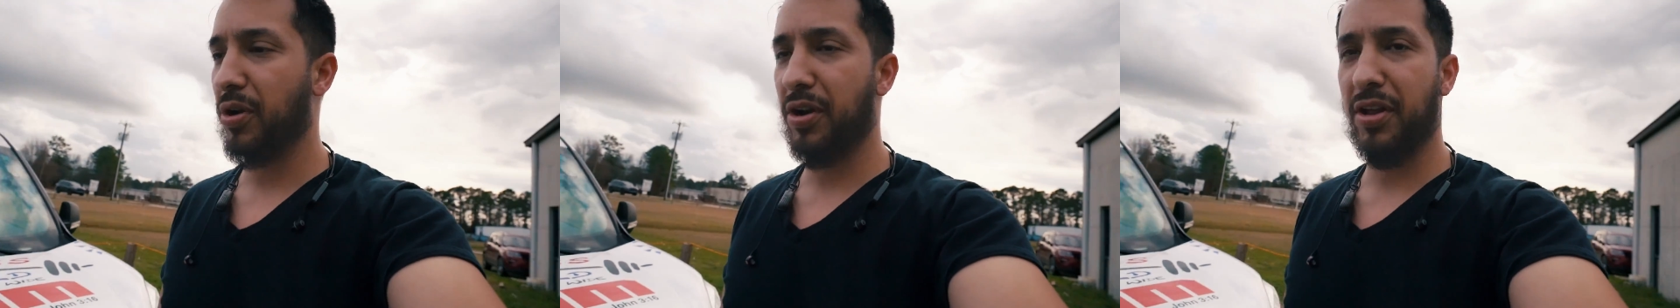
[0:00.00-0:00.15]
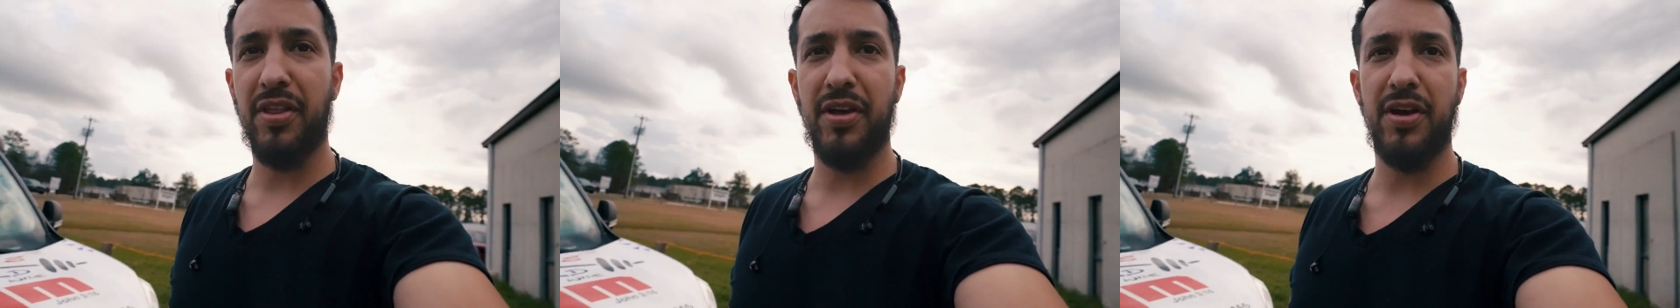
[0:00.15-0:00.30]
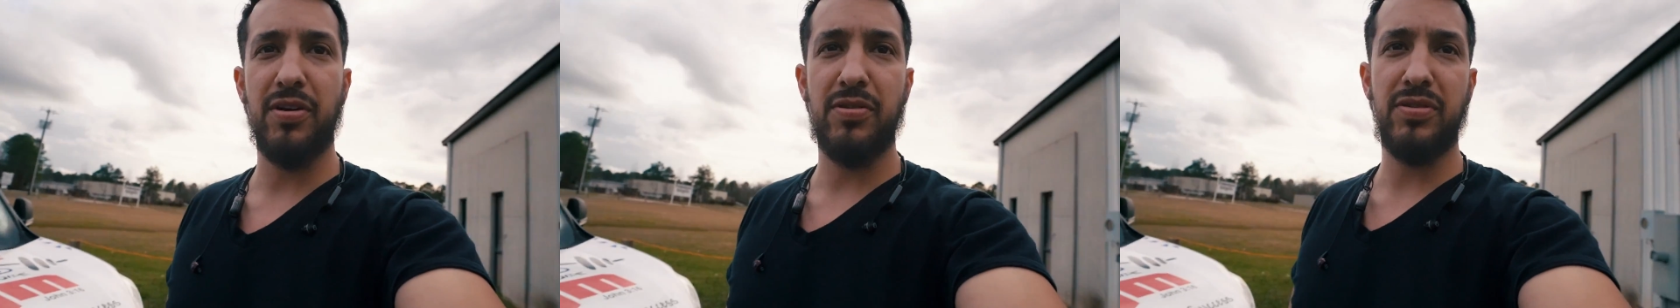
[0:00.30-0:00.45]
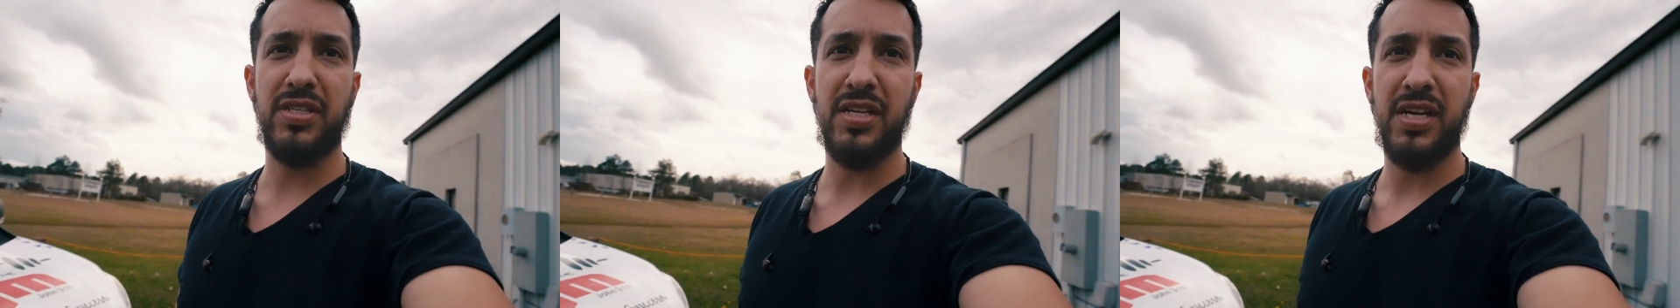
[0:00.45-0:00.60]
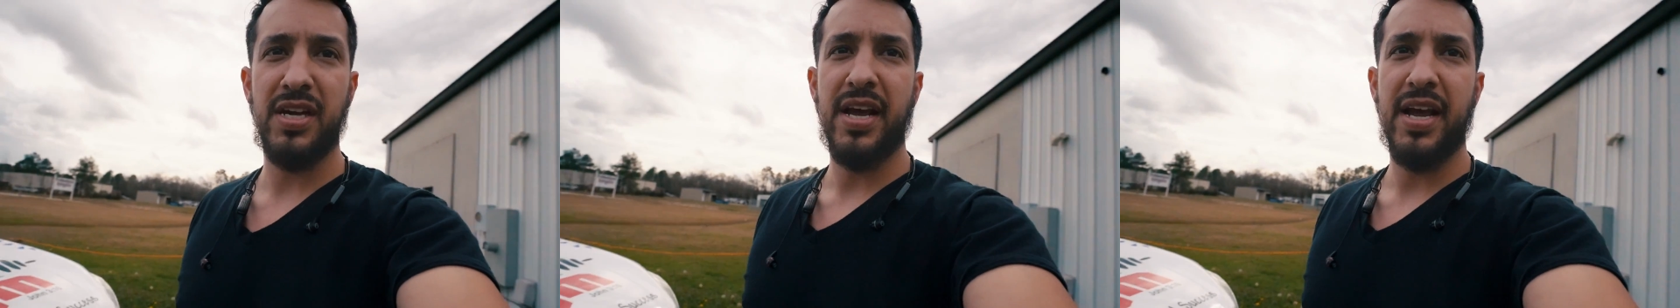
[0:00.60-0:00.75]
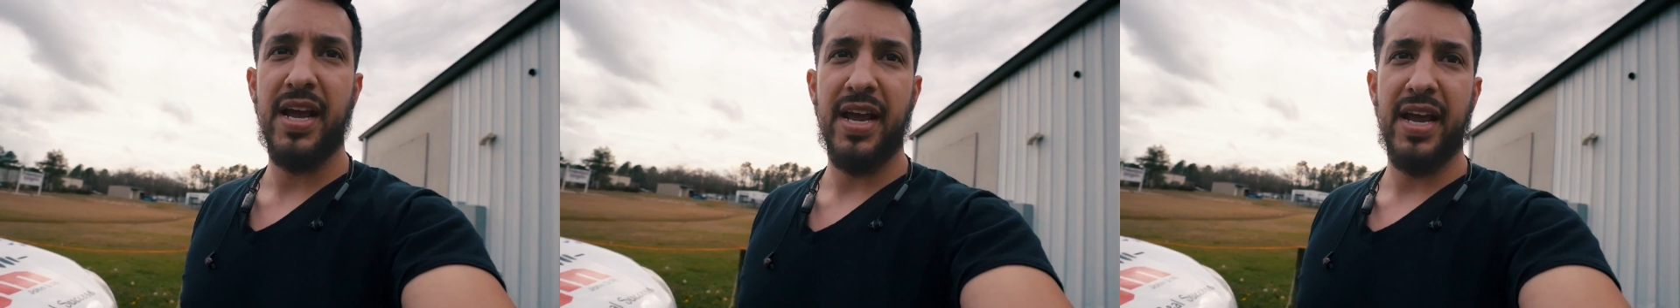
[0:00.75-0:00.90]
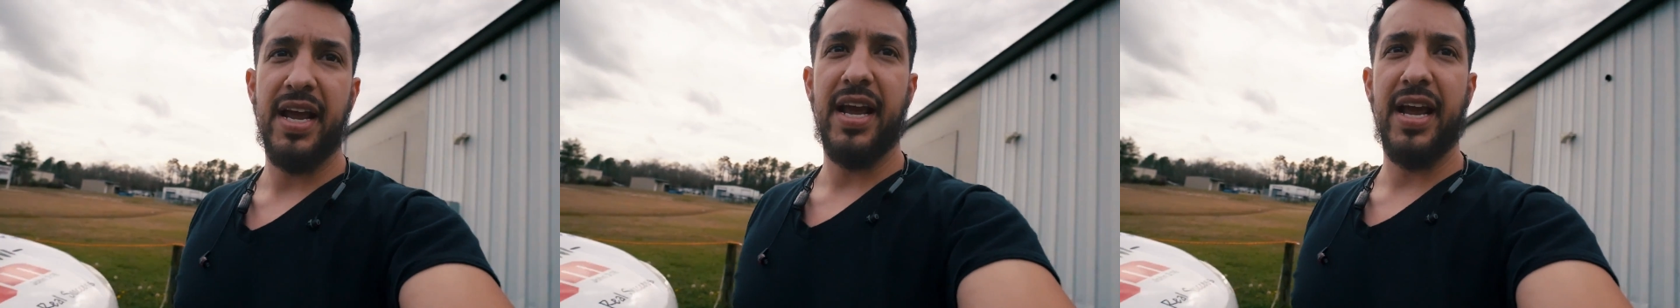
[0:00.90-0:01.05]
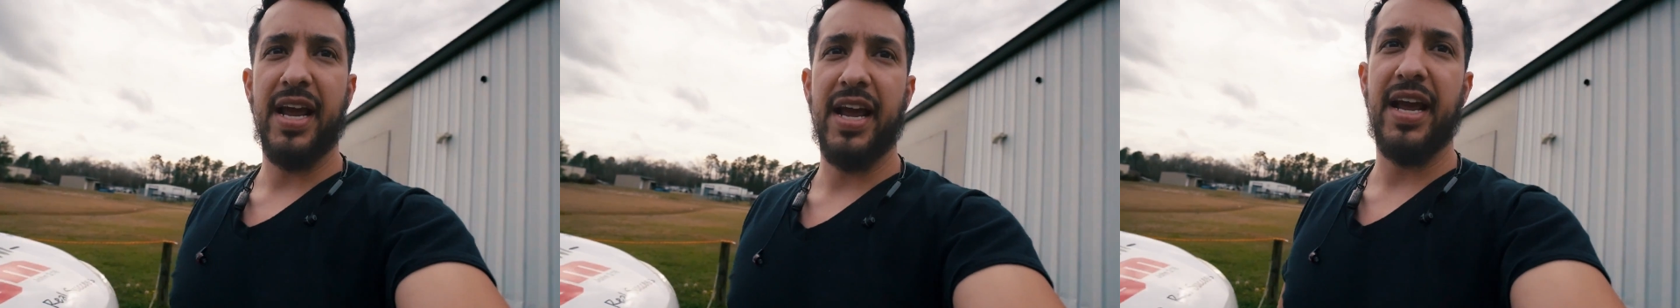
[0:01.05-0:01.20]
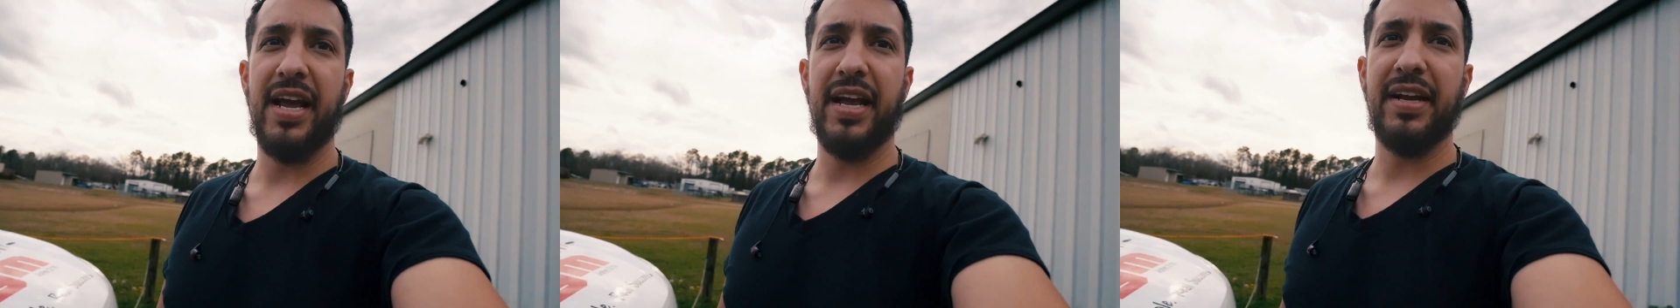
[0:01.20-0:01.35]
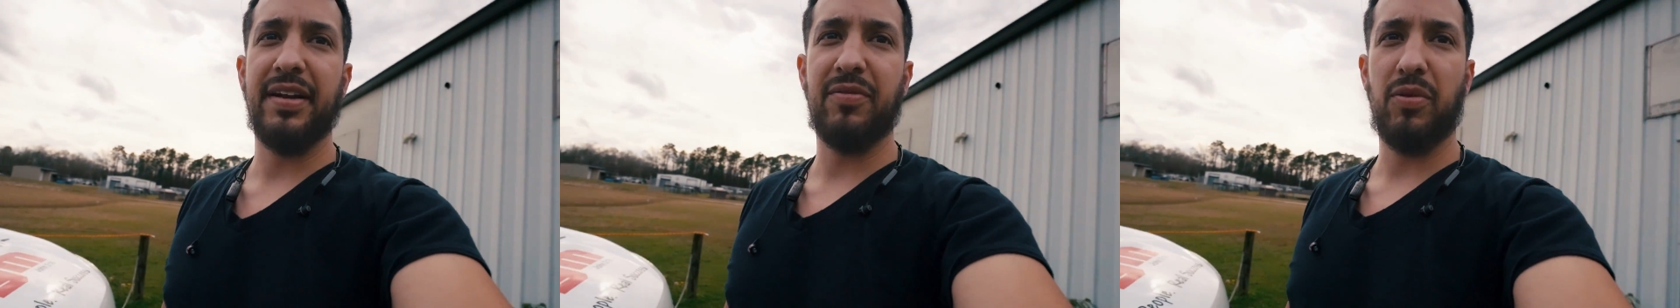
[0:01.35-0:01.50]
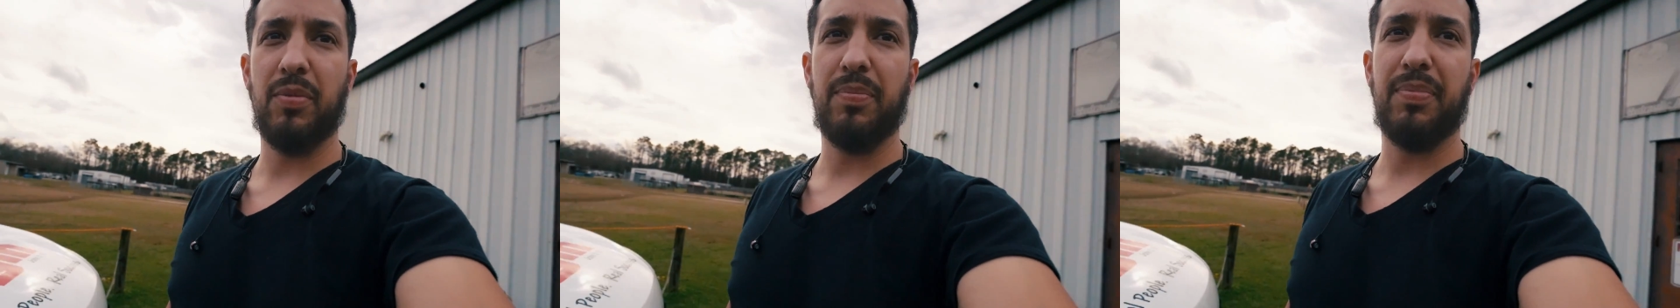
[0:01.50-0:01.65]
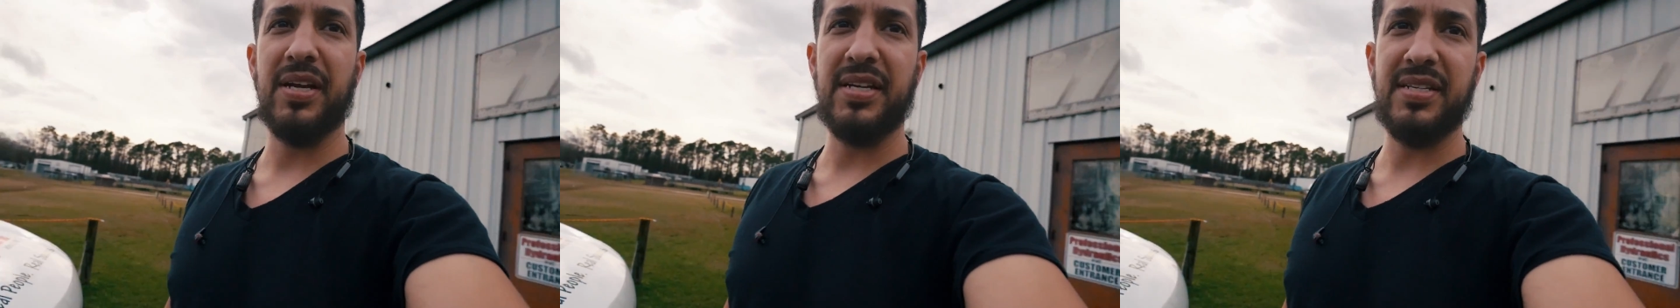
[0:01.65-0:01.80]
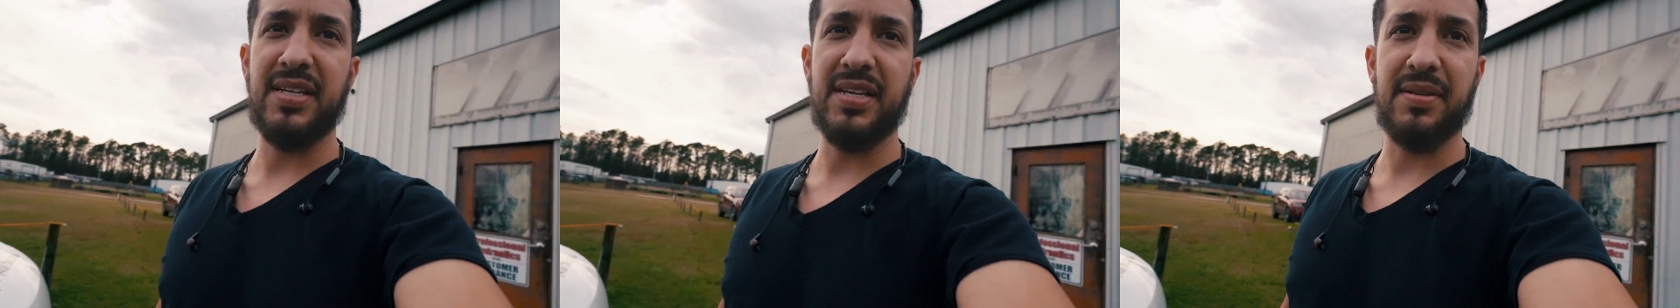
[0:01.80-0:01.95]
of those and
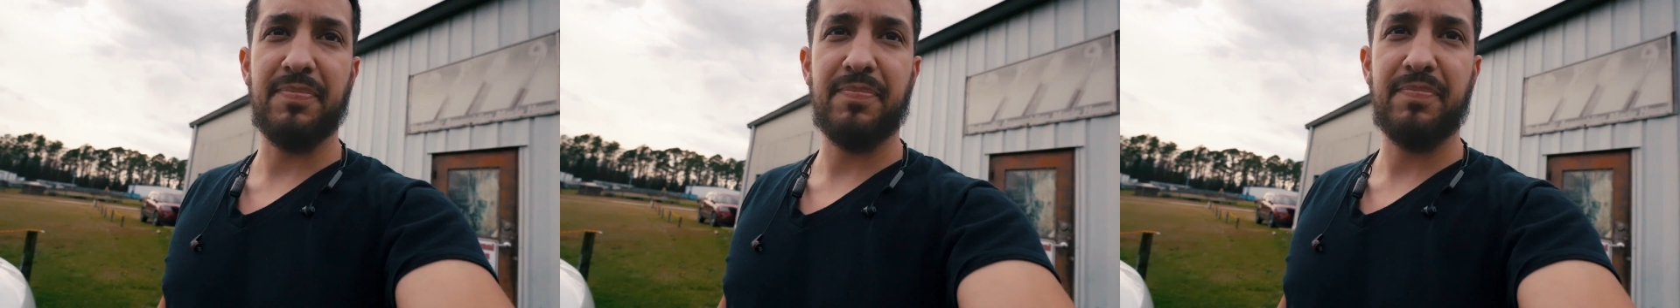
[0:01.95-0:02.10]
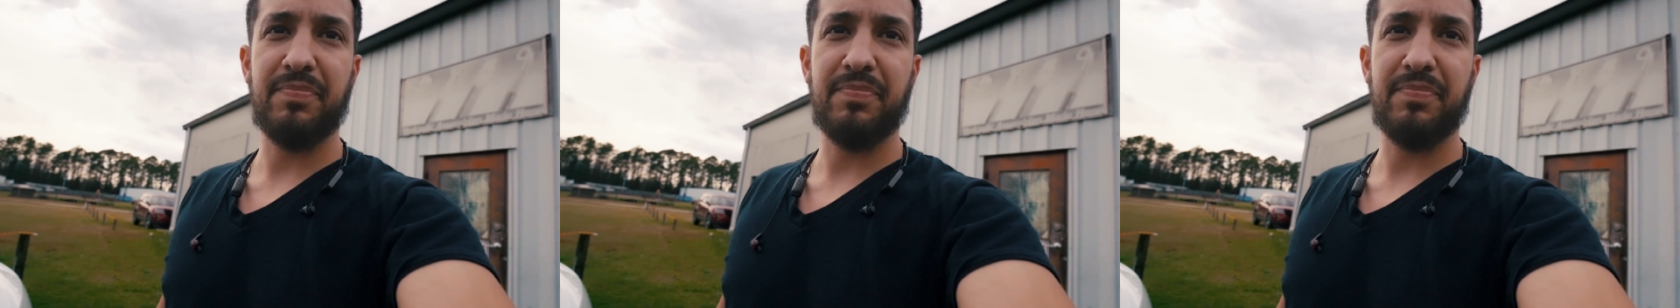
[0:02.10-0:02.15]
replace it.